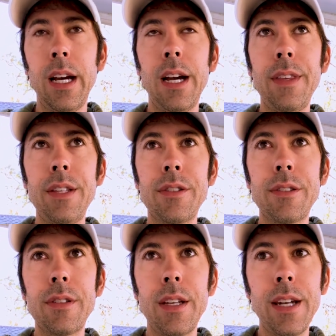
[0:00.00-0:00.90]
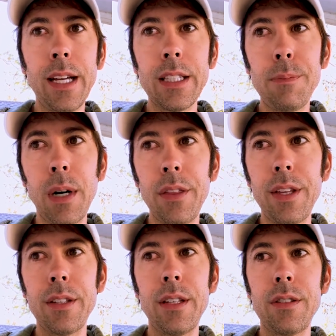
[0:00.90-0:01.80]
And then the next month,
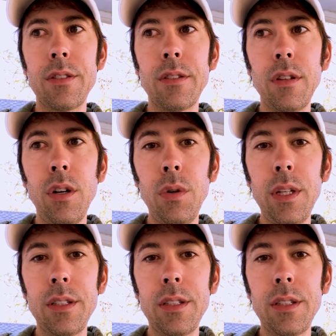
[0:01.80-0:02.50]
it slowly